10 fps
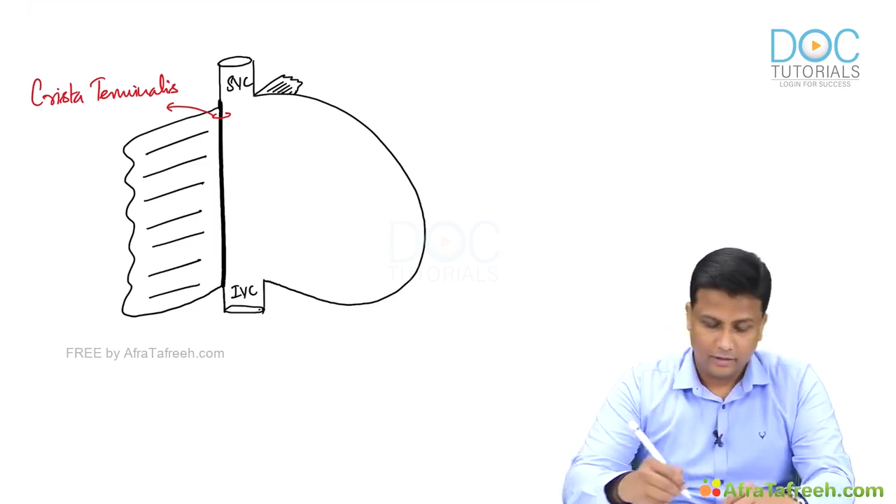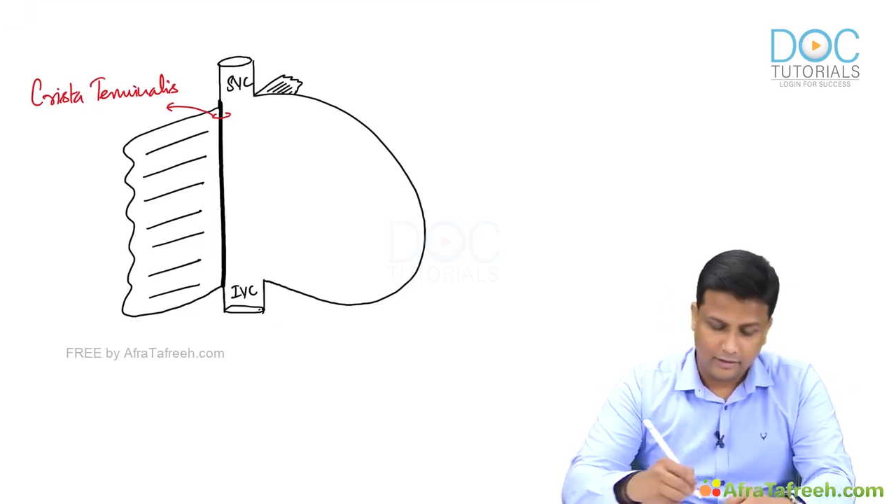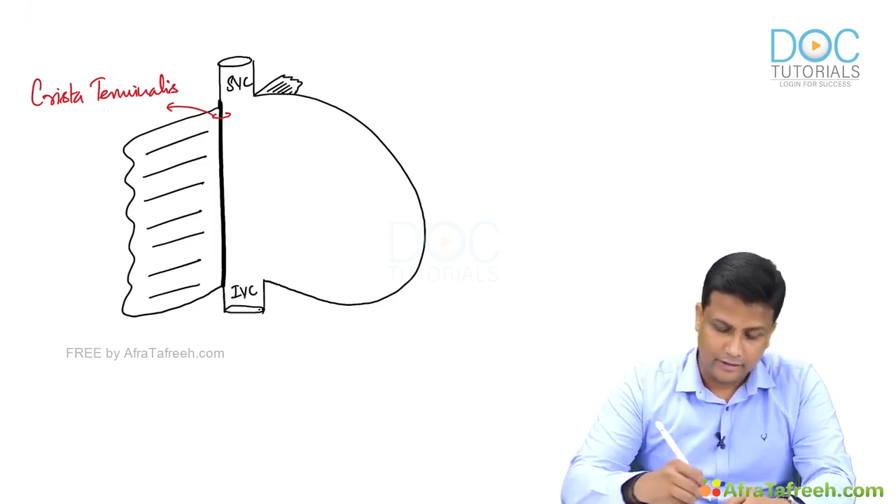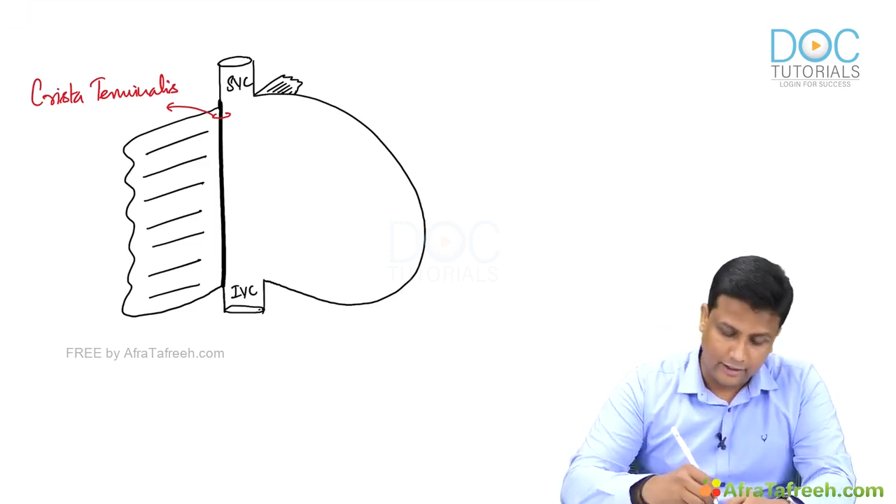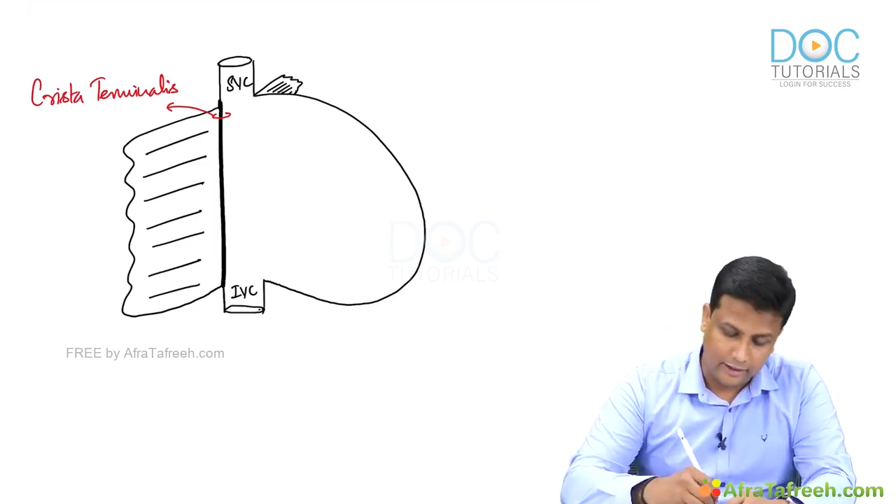
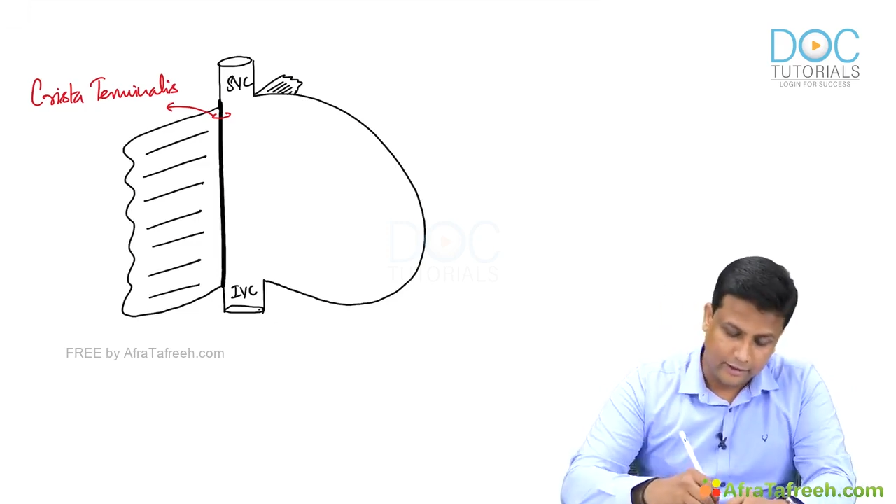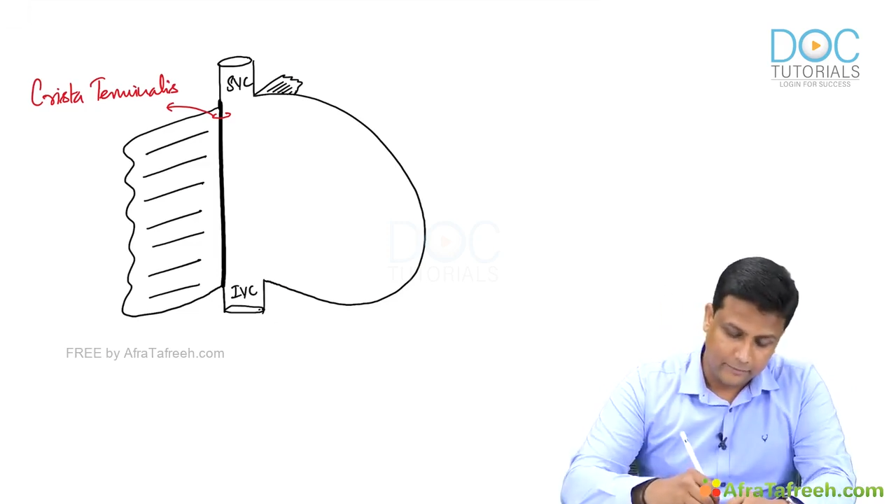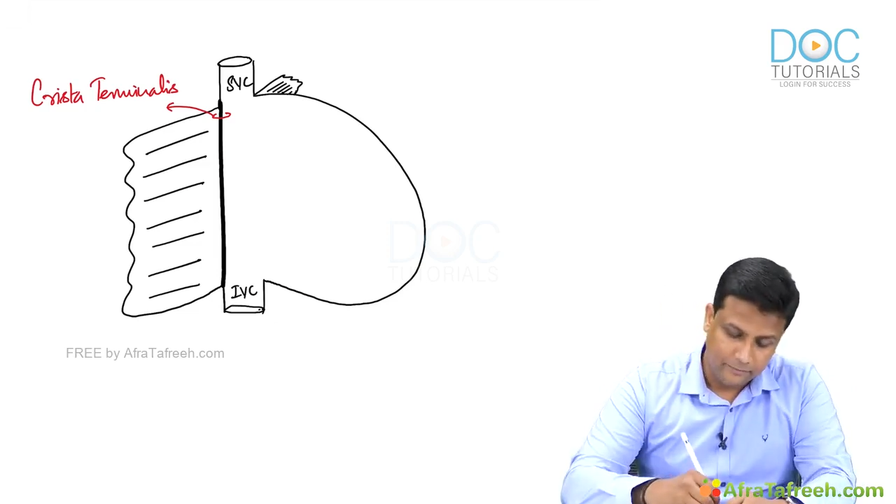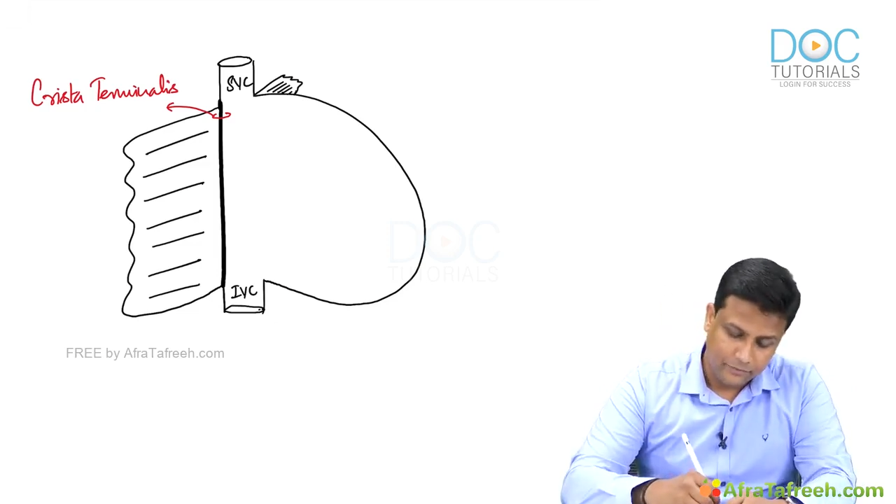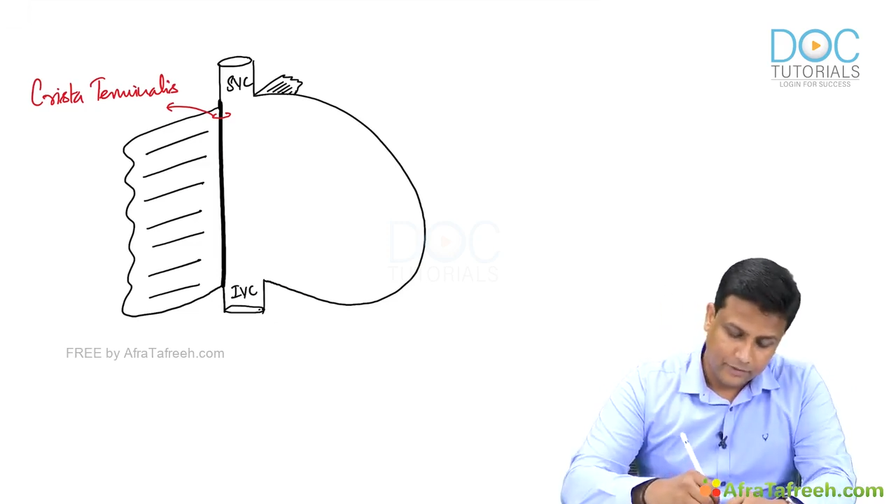that
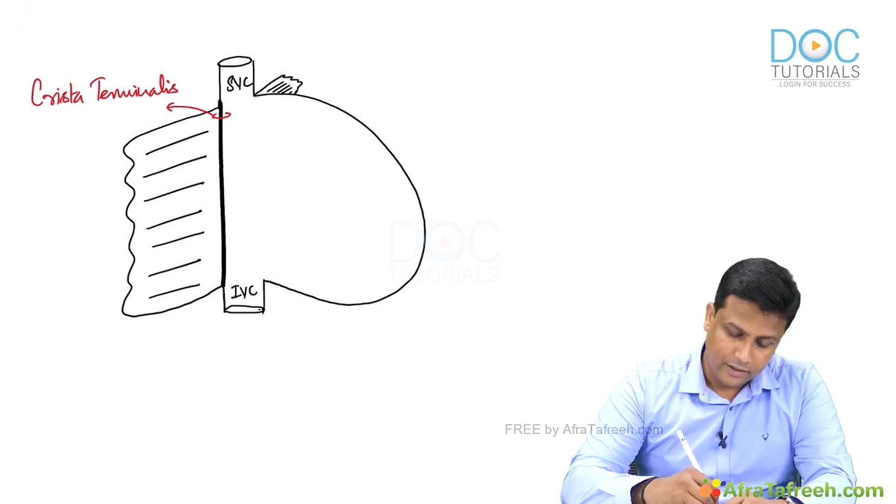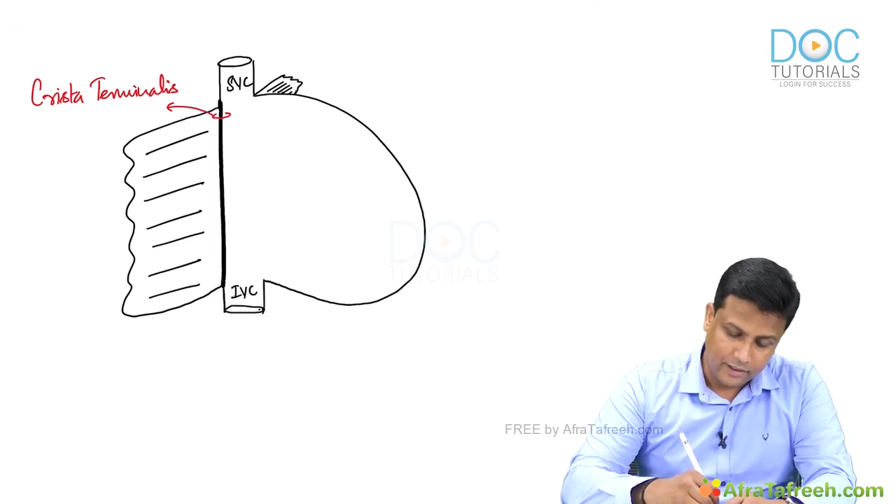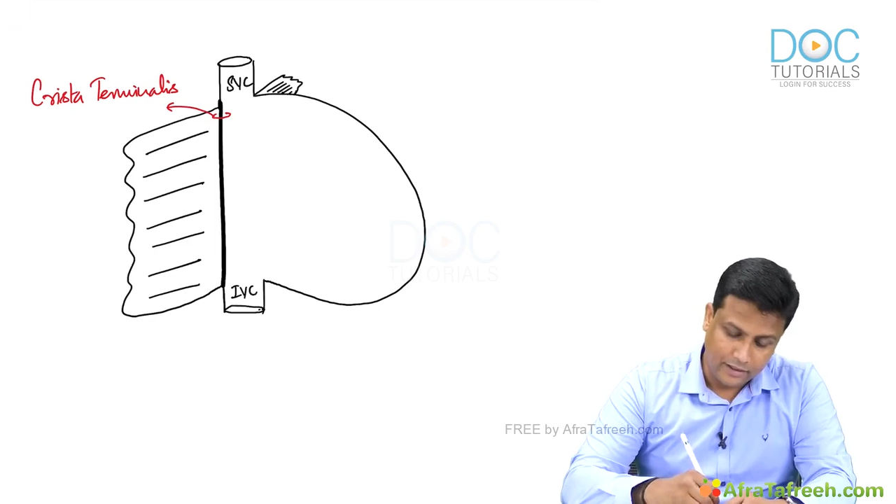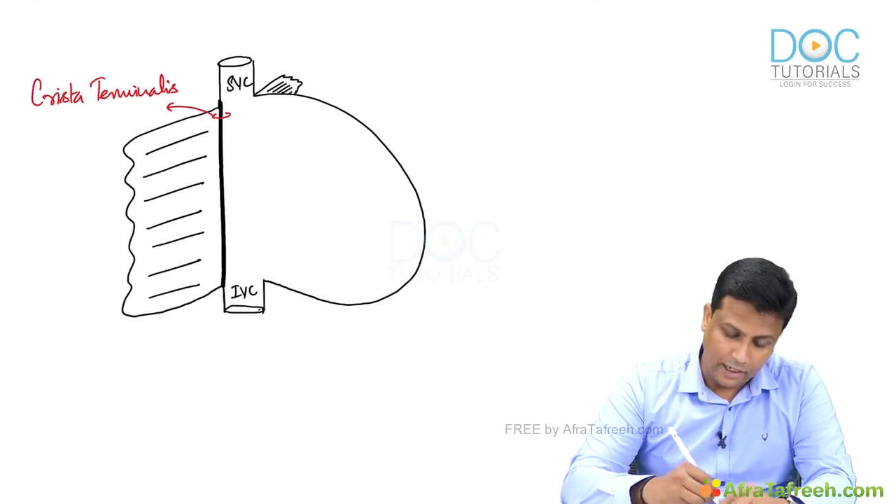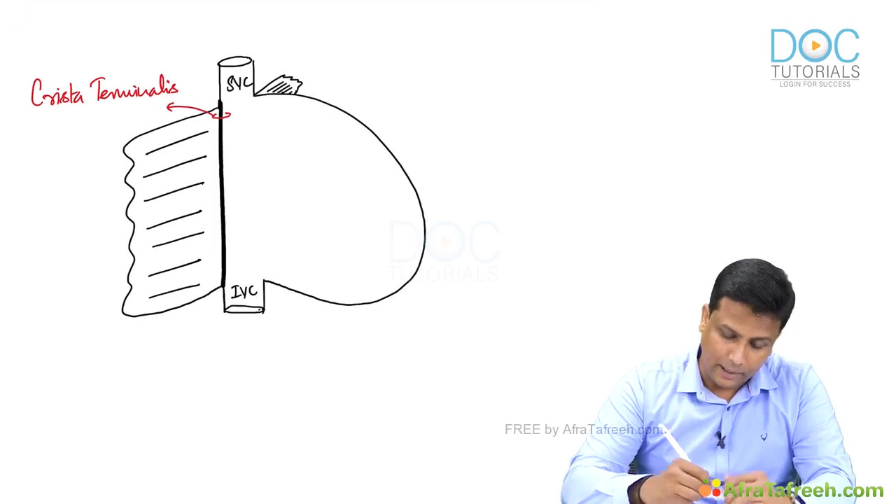in the